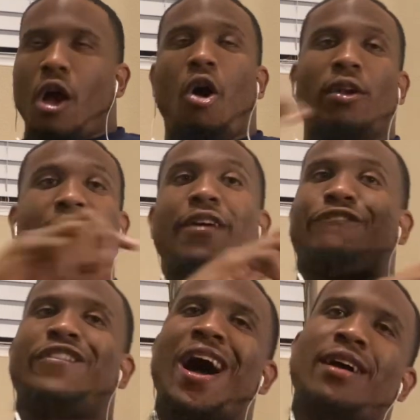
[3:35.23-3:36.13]
Oh, to
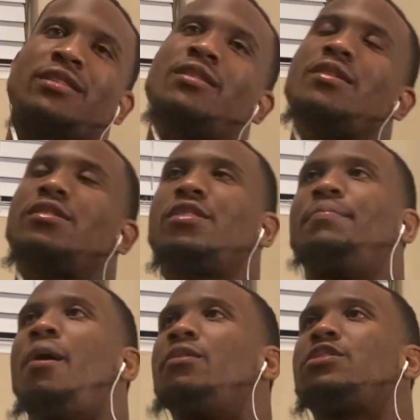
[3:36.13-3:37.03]
give Fox
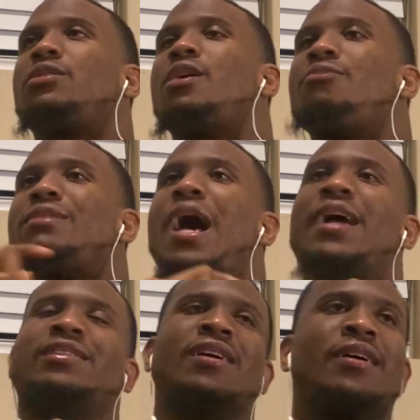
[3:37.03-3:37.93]
Sabonis will go
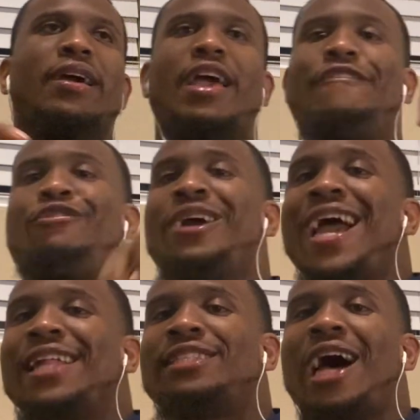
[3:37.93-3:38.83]
nice. If we
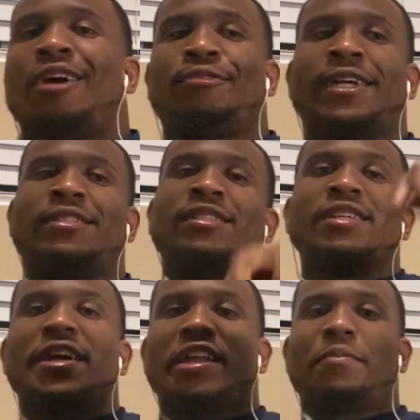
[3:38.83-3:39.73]
had Tyrese
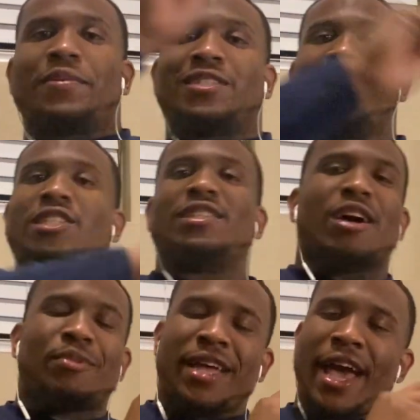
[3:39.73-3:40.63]
in a position
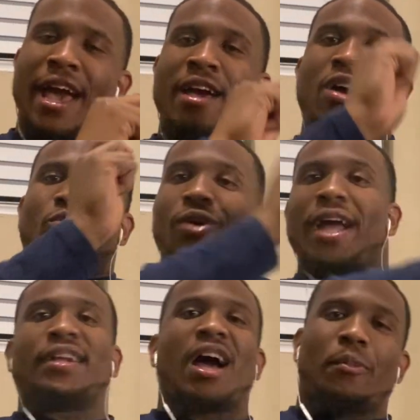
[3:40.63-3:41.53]
that we had
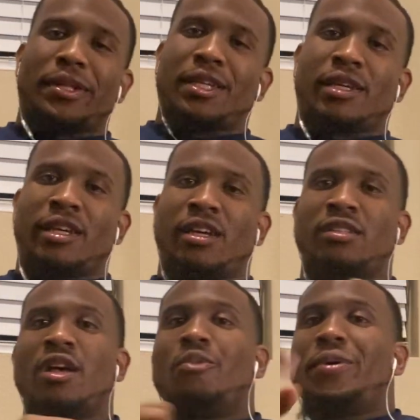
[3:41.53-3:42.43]
right now with the Kings,
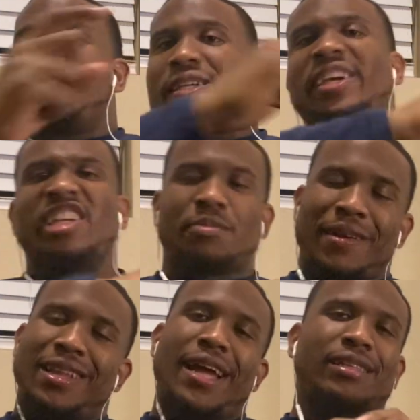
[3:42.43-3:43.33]
would the Kings be
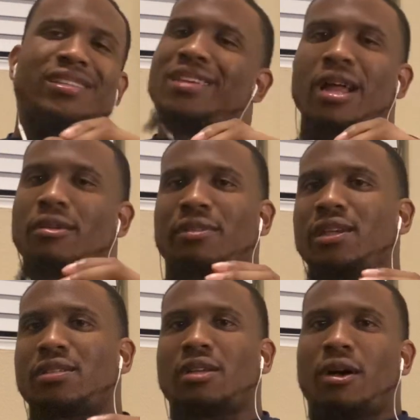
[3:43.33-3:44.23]
like this? I don't
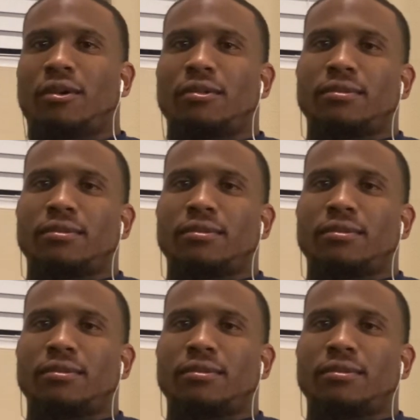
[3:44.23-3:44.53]
think so.